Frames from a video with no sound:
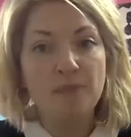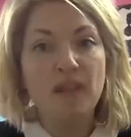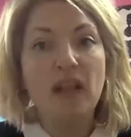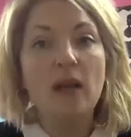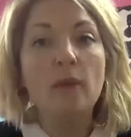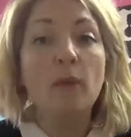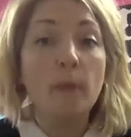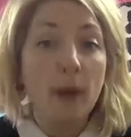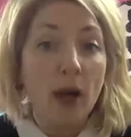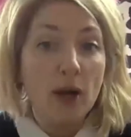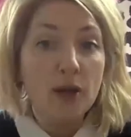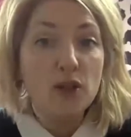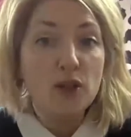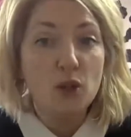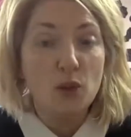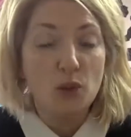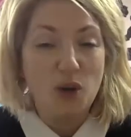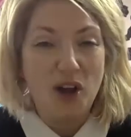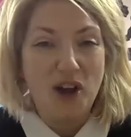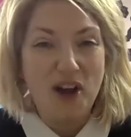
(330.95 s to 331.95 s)
In my
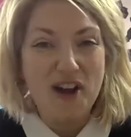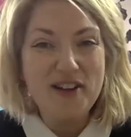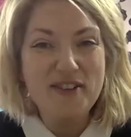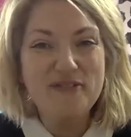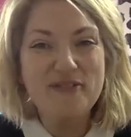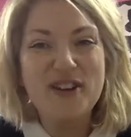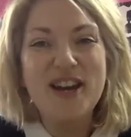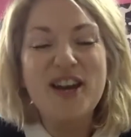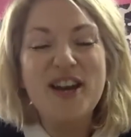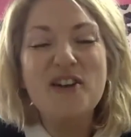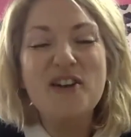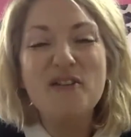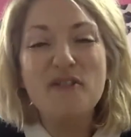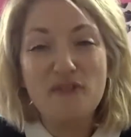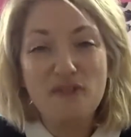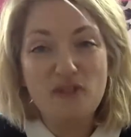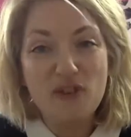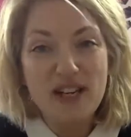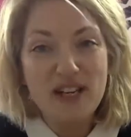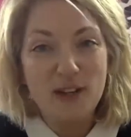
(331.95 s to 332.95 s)
personal life,
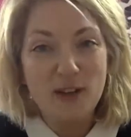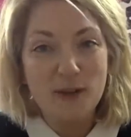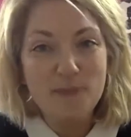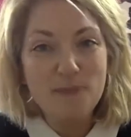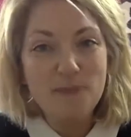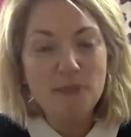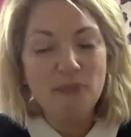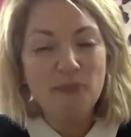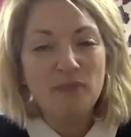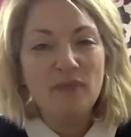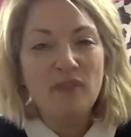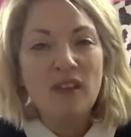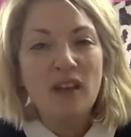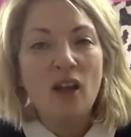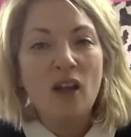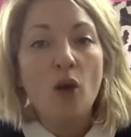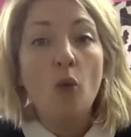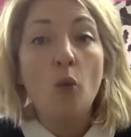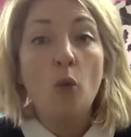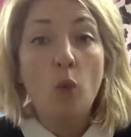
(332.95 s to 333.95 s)
freedom,
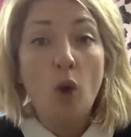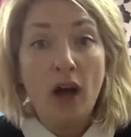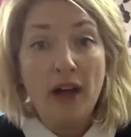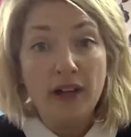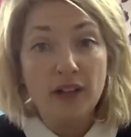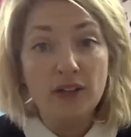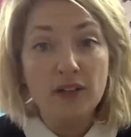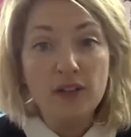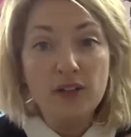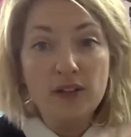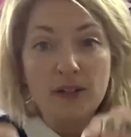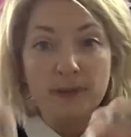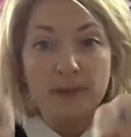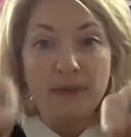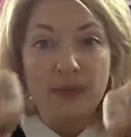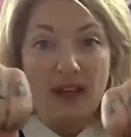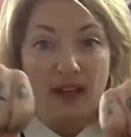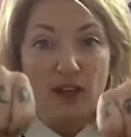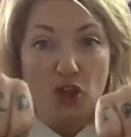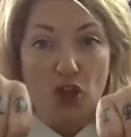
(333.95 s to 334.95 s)
wild
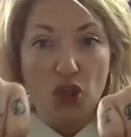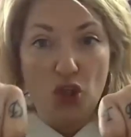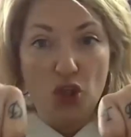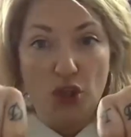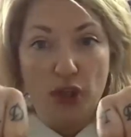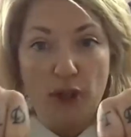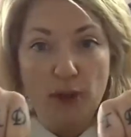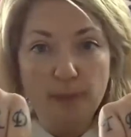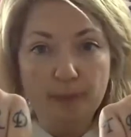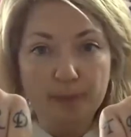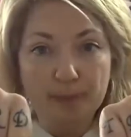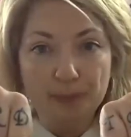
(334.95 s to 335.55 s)
and true